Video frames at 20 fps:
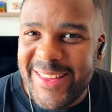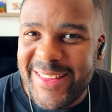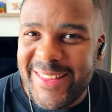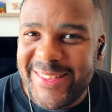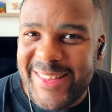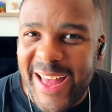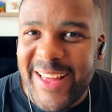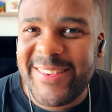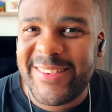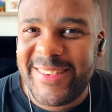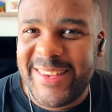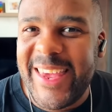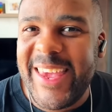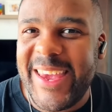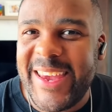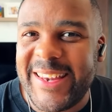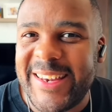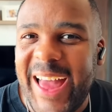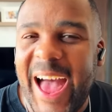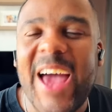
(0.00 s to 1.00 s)
That
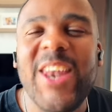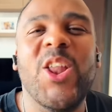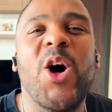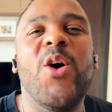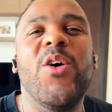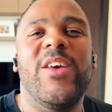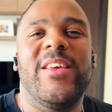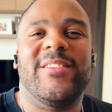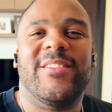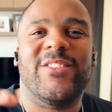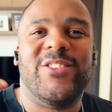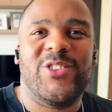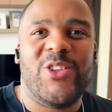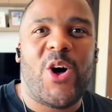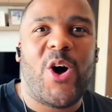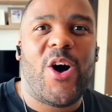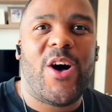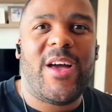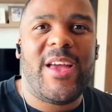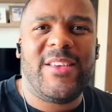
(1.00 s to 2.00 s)
scene. I know it's
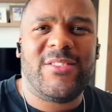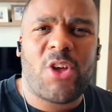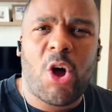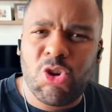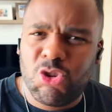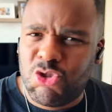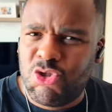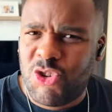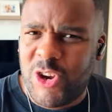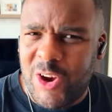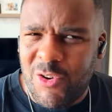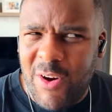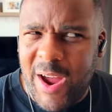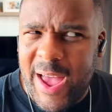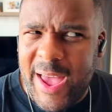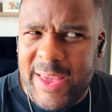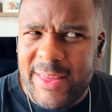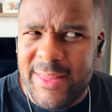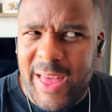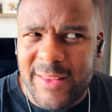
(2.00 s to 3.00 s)
not, it's Austria,
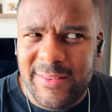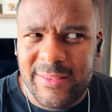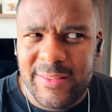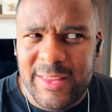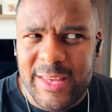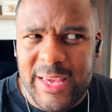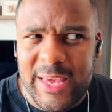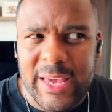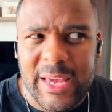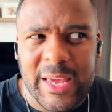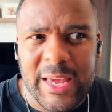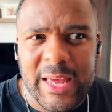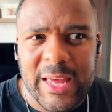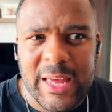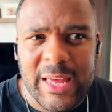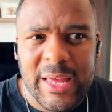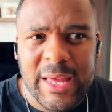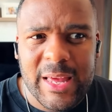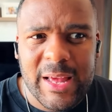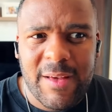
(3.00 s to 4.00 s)
right? That's where
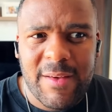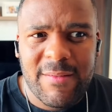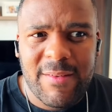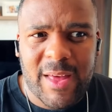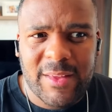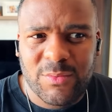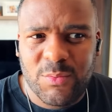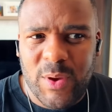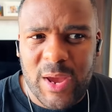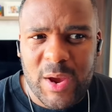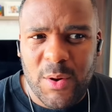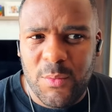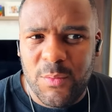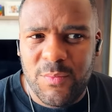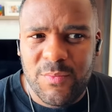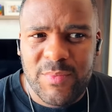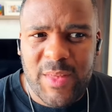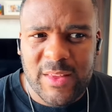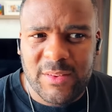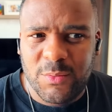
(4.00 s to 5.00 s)
it
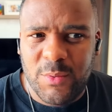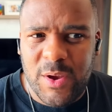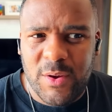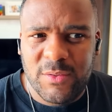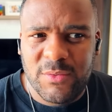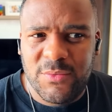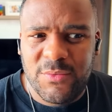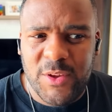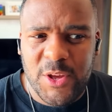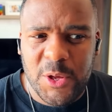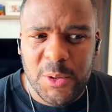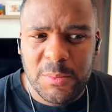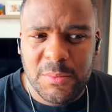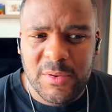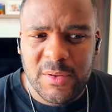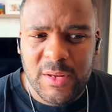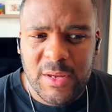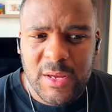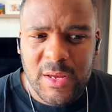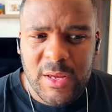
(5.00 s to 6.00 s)
was filmed.
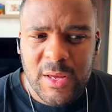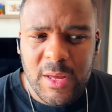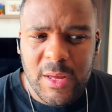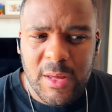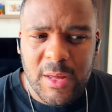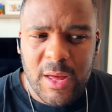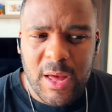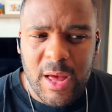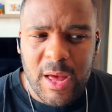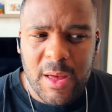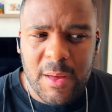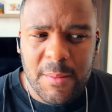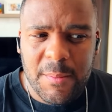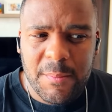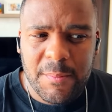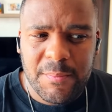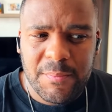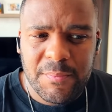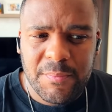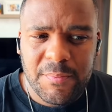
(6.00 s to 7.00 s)

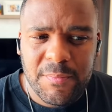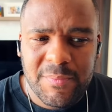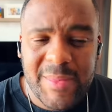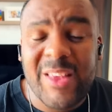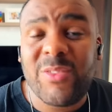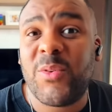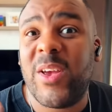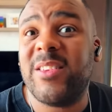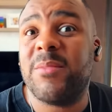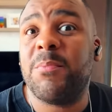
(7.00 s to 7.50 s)
That's where it's